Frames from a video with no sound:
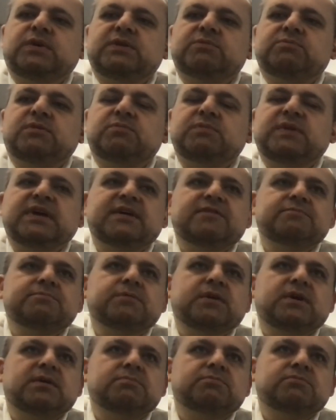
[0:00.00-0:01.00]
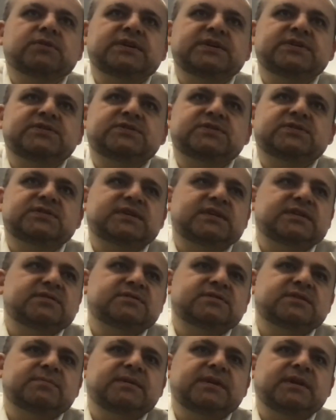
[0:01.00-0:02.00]
when we have uh, priests
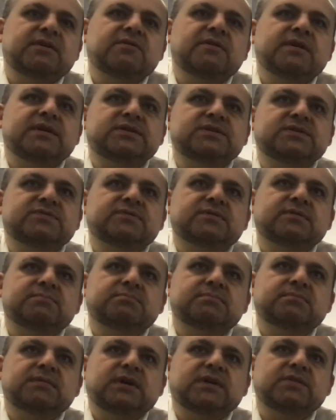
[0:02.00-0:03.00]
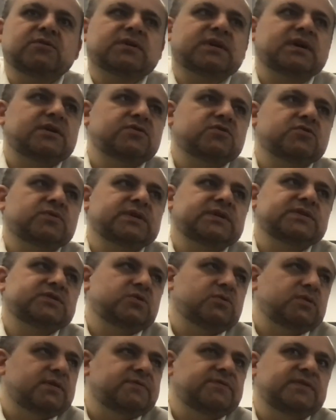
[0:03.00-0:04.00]
and seminarians from other
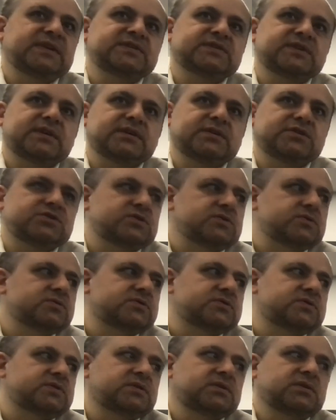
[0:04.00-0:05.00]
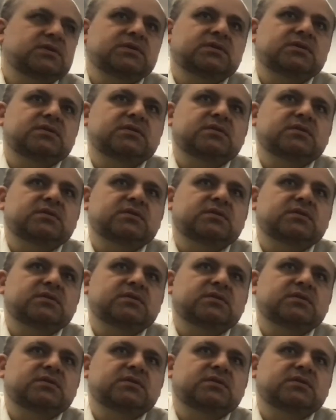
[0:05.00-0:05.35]
countries who have visa issues,